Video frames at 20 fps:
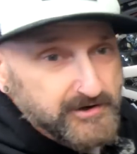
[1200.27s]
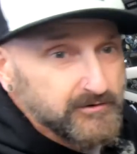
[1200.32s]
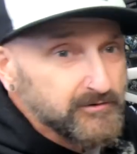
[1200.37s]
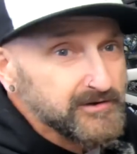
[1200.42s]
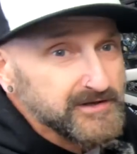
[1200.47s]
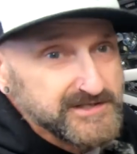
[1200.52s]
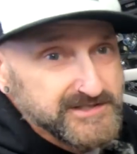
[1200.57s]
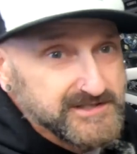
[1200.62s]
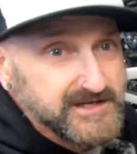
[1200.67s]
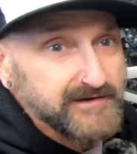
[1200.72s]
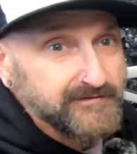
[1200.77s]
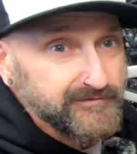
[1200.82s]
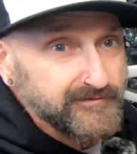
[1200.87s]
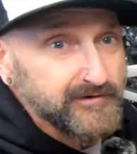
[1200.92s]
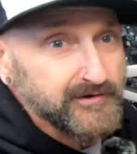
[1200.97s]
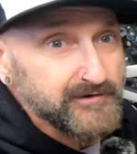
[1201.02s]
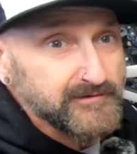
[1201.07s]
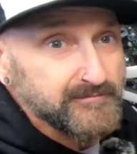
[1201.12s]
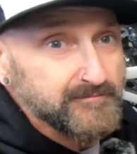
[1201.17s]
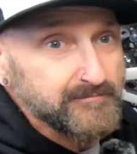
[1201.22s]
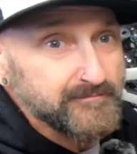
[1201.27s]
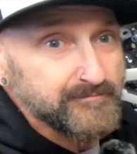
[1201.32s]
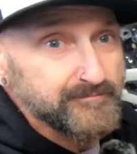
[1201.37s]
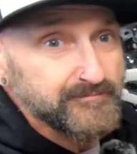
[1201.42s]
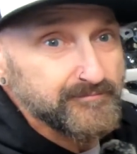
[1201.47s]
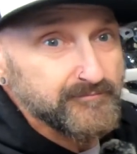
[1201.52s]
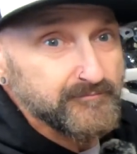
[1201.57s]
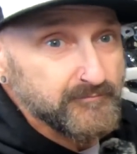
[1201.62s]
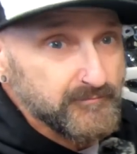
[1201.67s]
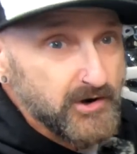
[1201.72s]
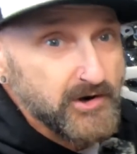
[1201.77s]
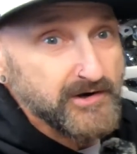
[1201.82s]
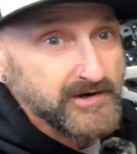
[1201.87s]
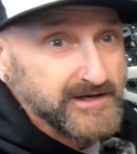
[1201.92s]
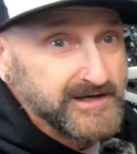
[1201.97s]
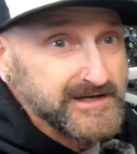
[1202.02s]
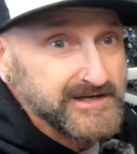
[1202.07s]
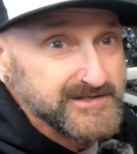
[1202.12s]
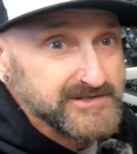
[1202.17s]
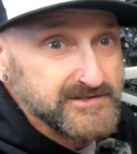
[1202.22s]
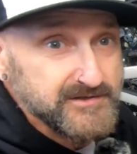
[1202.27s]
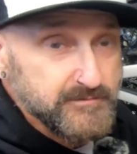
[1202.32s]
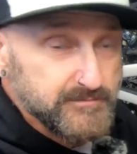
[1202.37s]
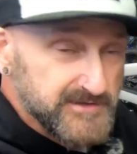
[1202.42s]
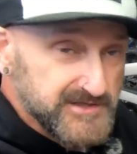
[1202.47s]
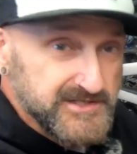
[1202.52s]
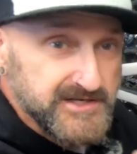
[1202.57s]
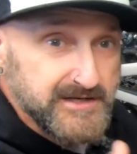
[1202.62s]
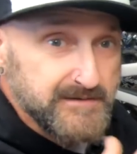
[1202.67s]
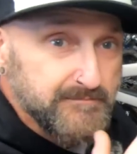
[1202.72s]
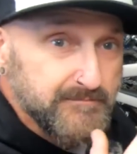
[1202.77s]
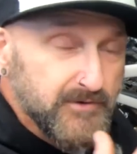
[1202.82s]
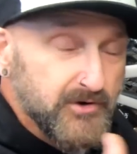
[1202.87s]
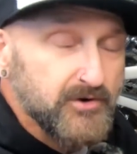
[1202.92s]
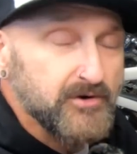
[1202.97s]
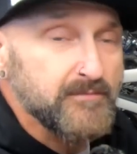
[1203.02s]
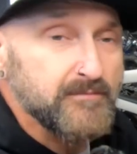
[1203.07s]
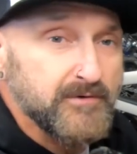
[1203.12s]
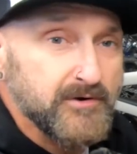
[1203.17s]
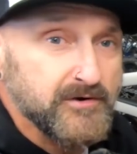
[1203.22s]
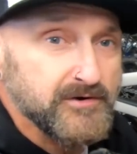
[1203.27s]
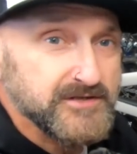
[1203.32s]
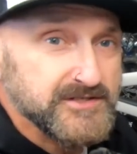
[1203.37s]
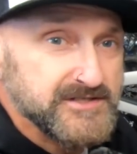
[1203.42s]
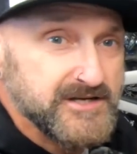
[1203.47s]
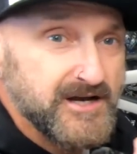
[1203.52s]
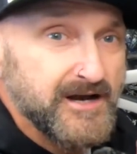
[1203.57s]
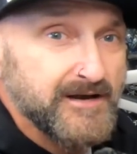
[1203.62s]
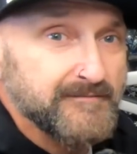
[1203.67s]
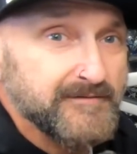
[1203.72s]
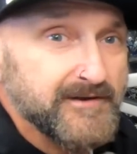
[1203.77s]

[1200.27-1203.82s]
all these different Rockies and you'll be seeing more and more as time